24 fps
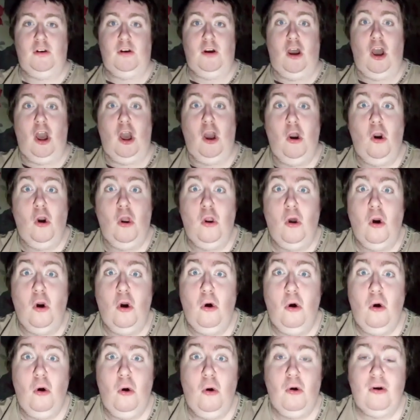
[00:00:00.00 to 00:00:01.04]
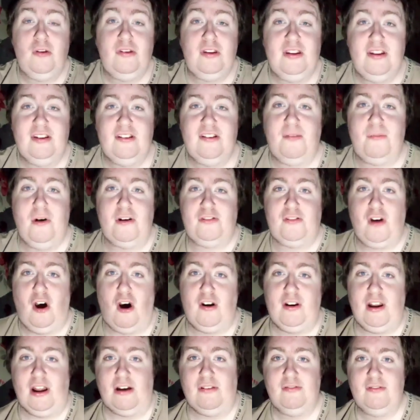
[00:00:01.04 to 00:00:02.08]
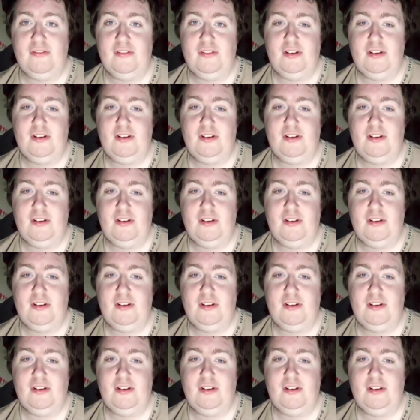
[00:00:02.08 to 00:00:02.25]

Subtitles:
Hello. See, I'm not dark now.